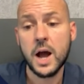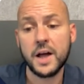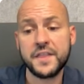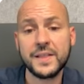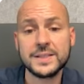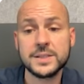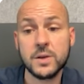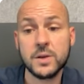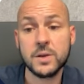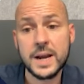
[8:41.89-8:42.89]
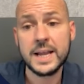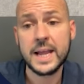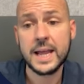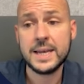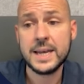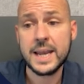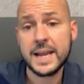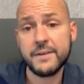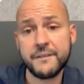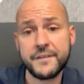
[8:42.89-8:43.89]
I think this is a really
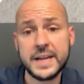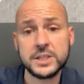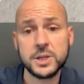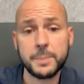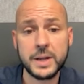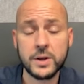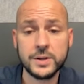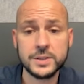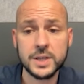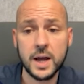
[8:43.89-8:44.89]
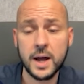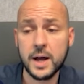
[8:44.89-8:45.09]
neat feature because